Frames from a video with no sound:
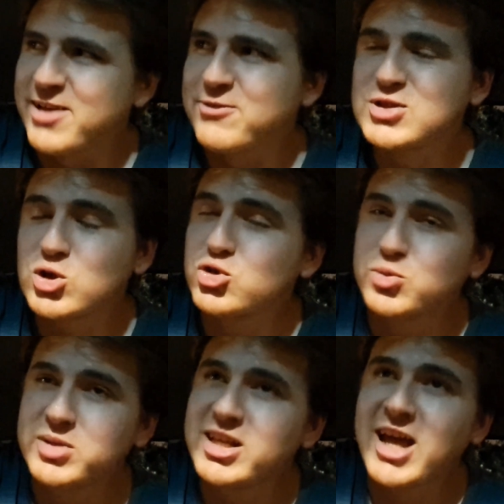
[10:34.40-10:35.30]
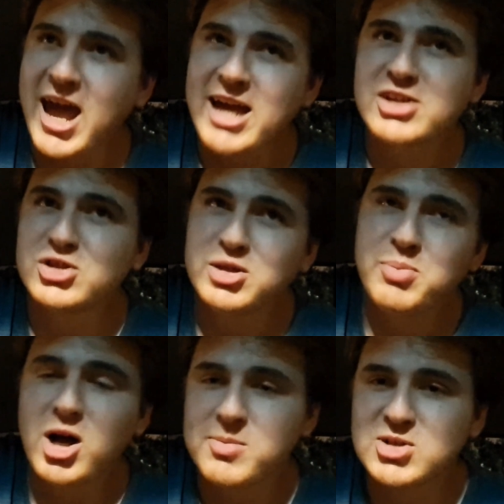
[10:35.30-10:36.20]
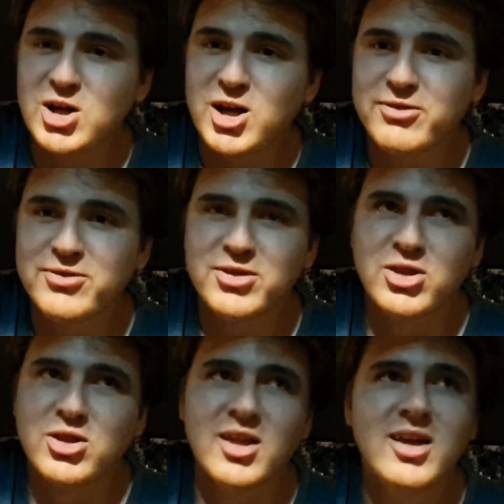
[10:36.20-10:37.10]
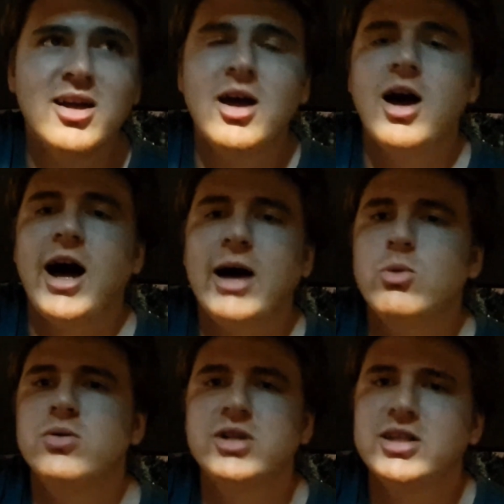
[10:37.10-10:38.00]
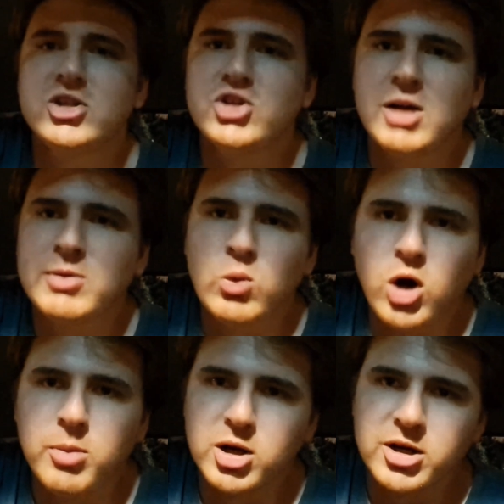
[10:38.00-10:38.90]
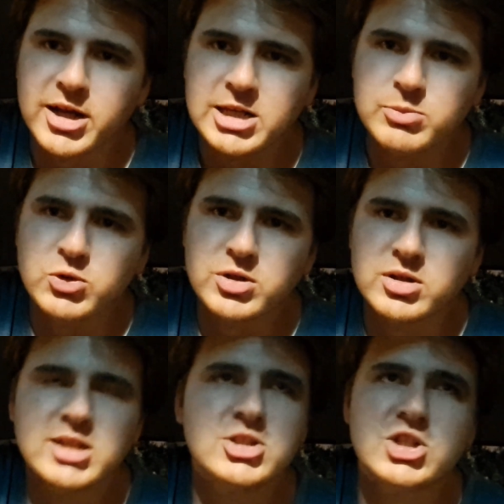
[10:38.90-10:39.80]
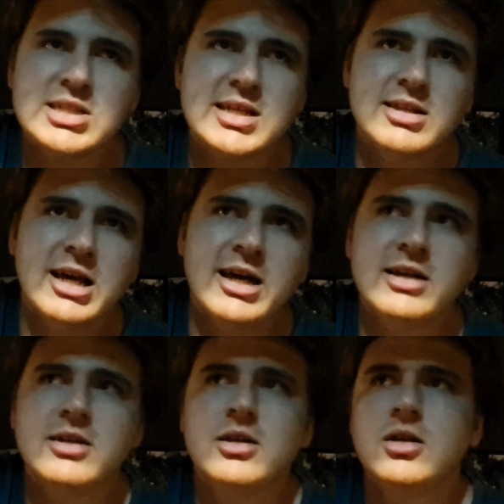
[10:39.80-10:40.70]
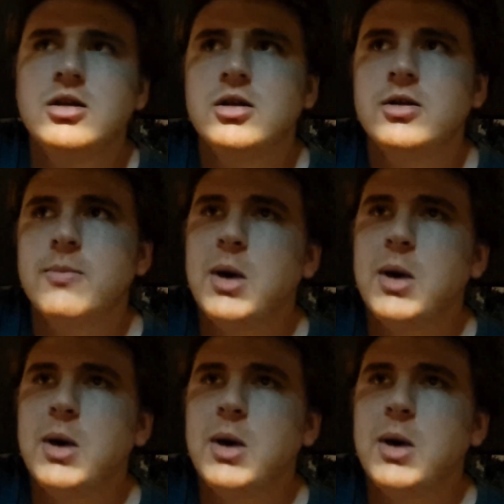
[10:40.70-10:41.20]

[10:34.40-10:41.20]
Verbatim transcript: If social media actually pops off, I won't need a job at Walmart anymore. Let's just say that.